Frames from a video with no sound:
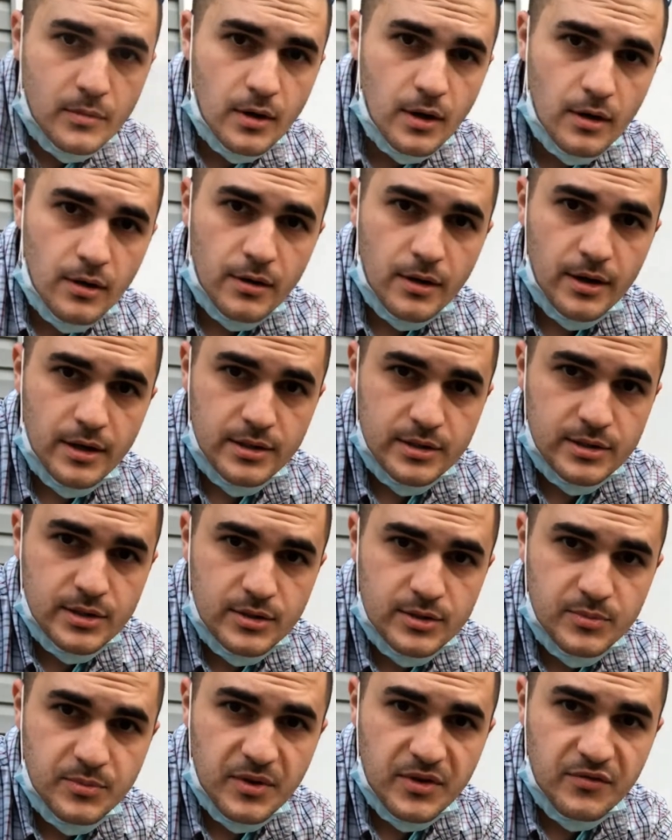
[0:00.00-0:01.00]
All right, so
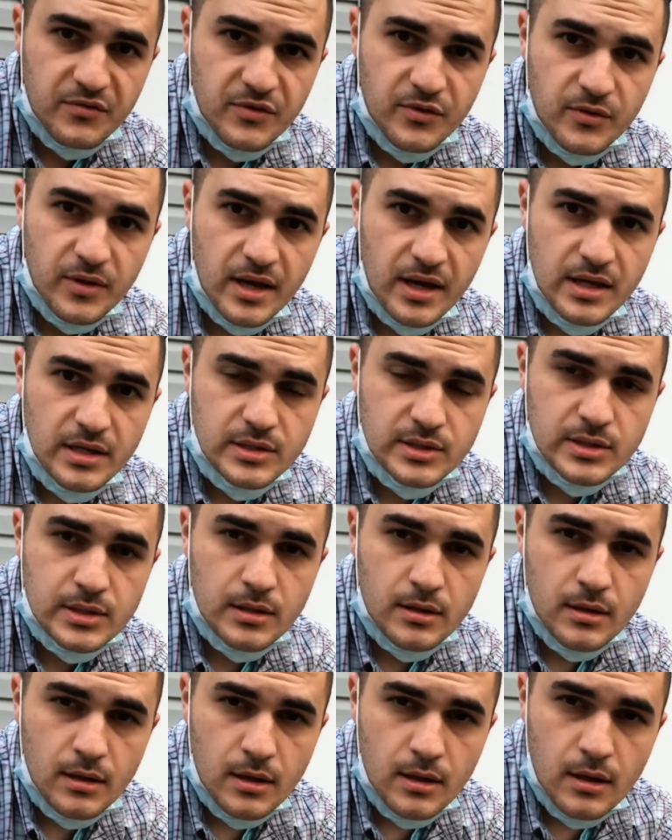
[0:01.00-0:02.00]
it's been a few days.
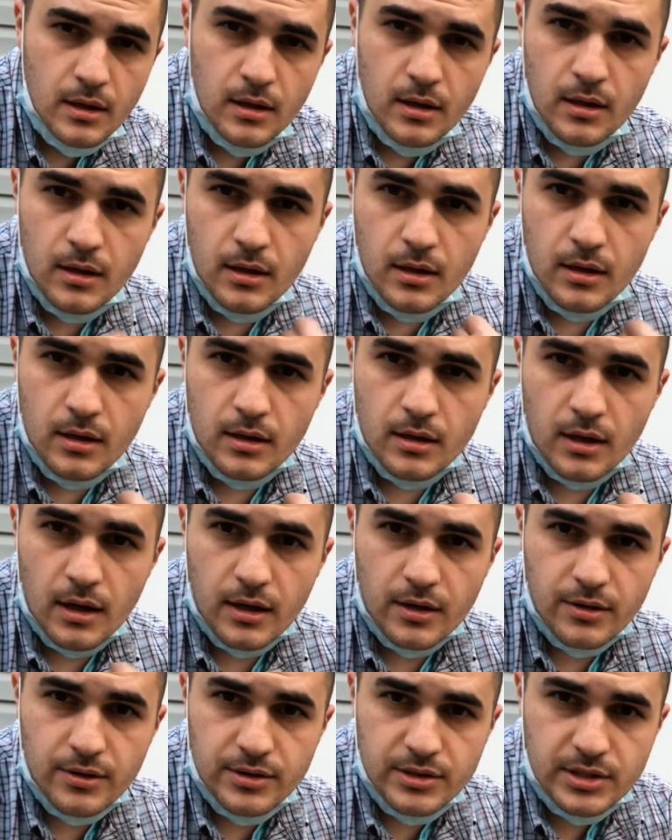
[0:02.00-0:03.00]

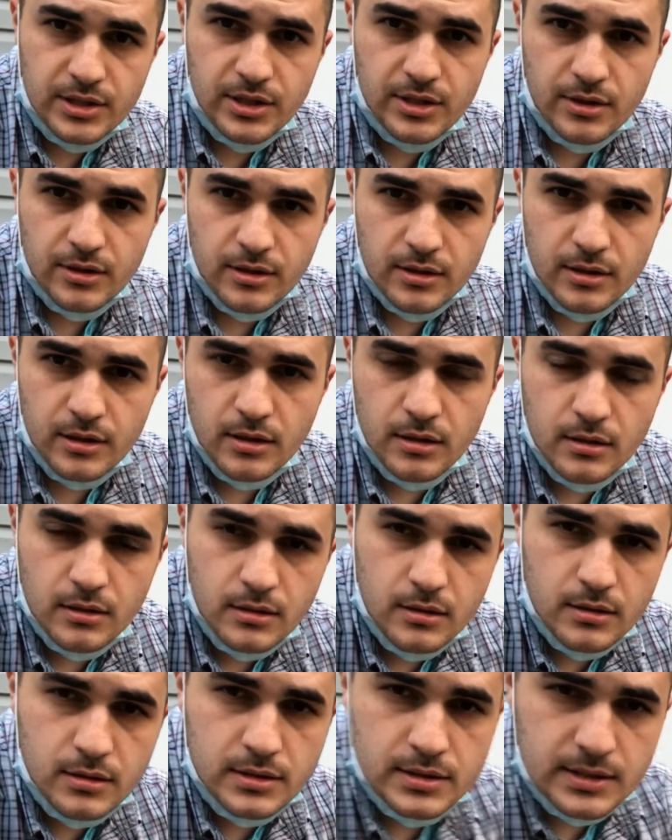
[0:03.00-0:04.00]
Concrete's cured.
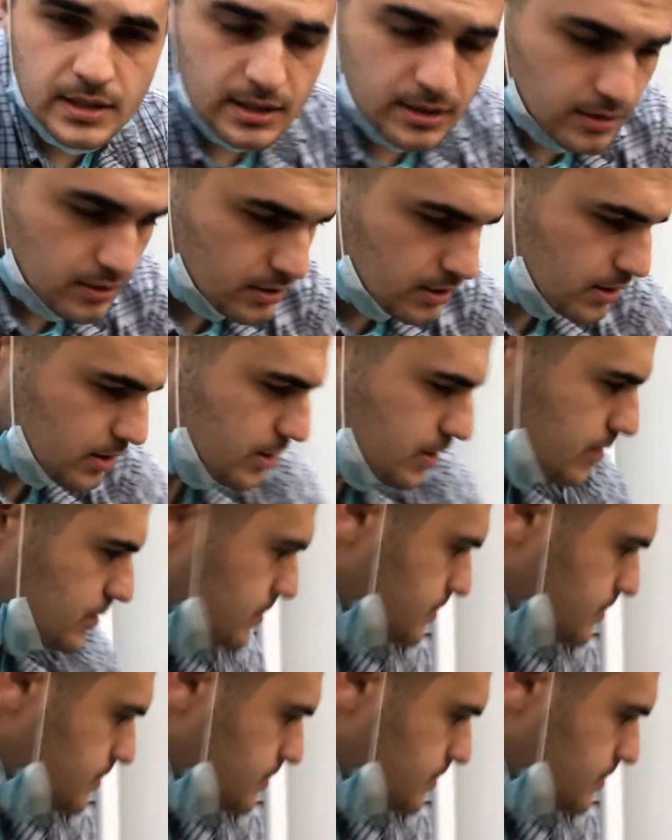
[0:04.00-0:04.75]
Let's take a look.